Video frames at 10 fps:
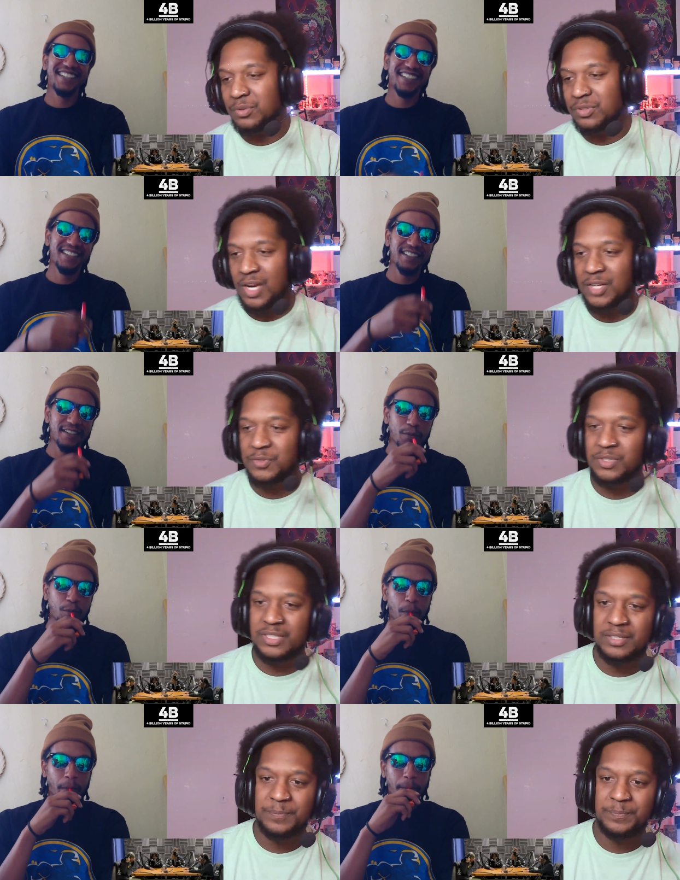
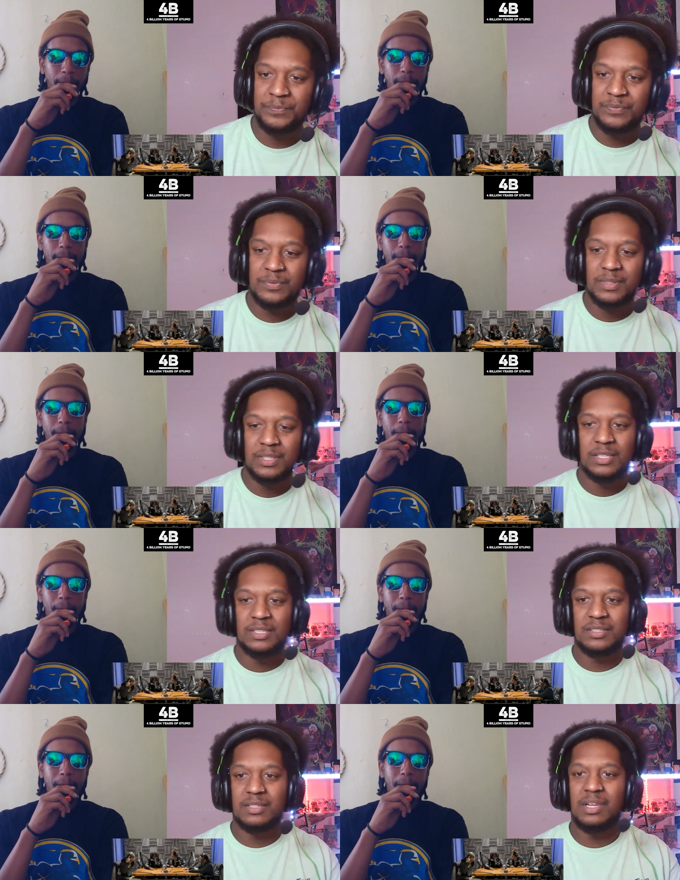Speaker 1: Contra
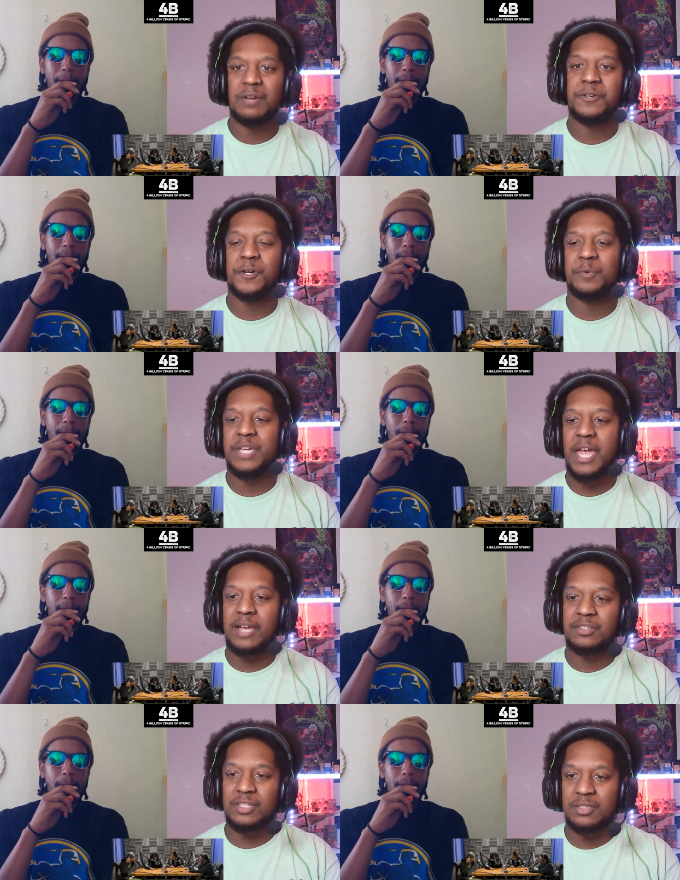scenario
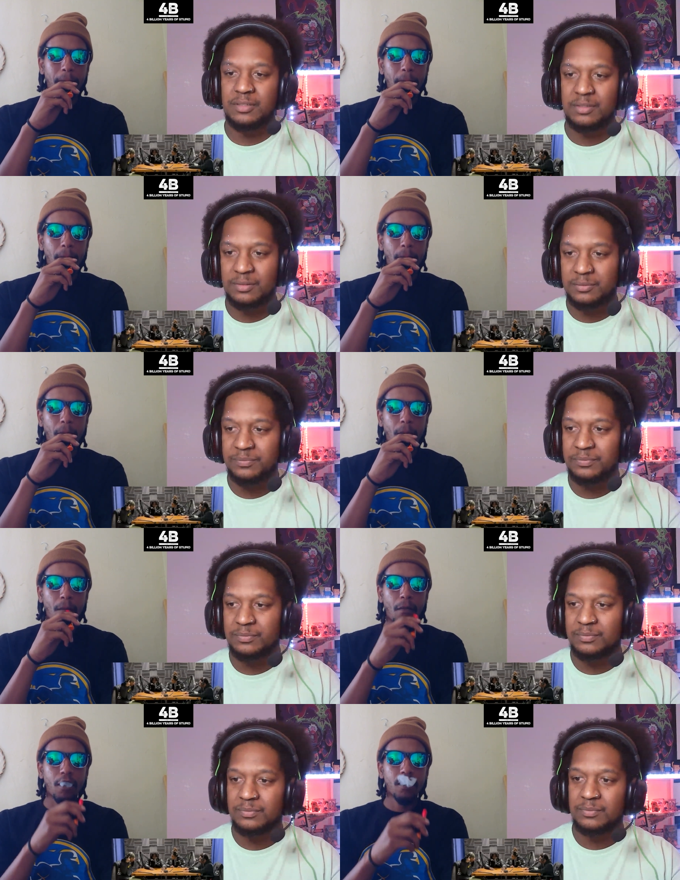reaction.
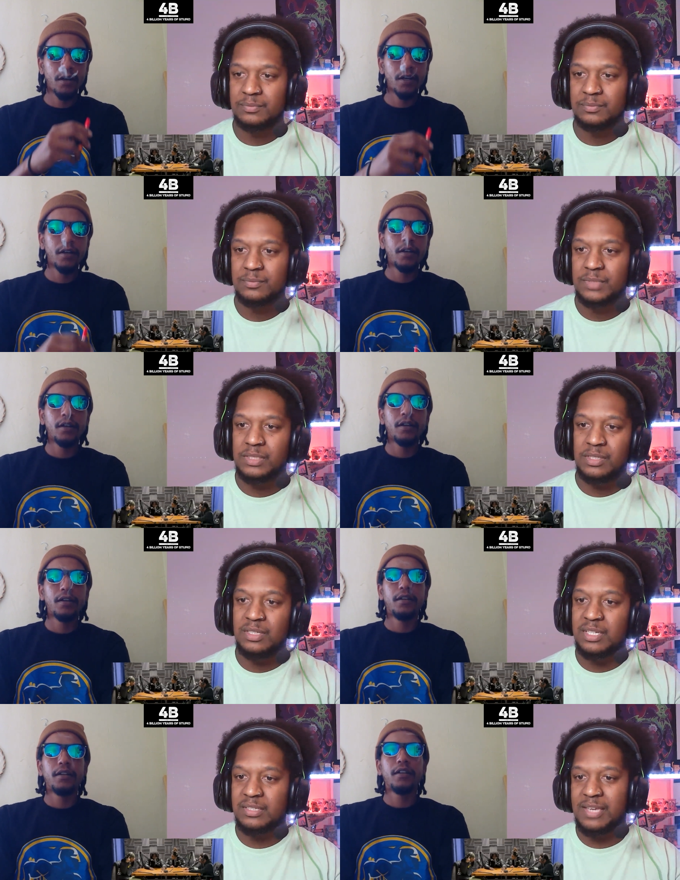Cause
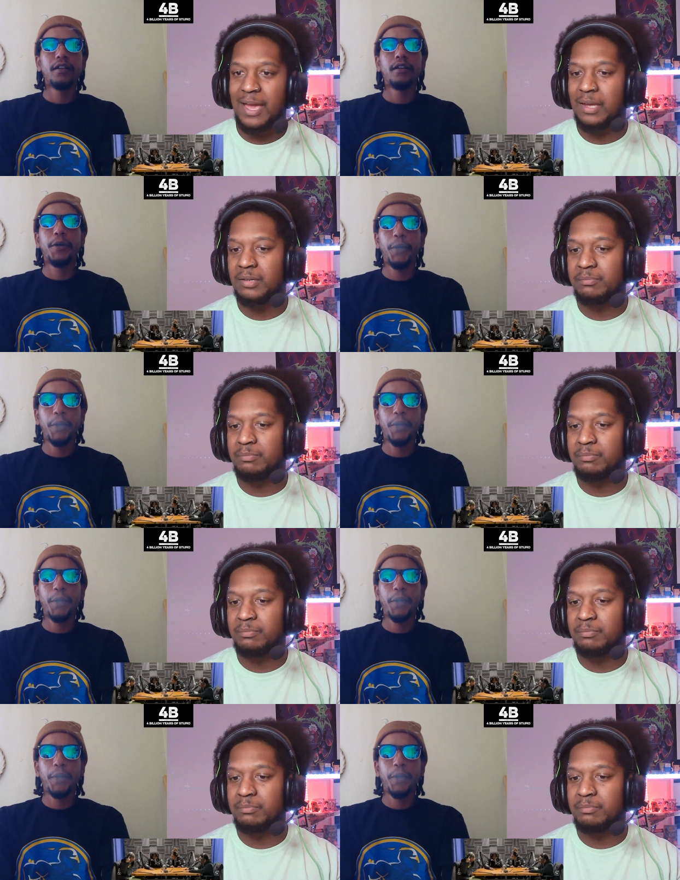these niggas got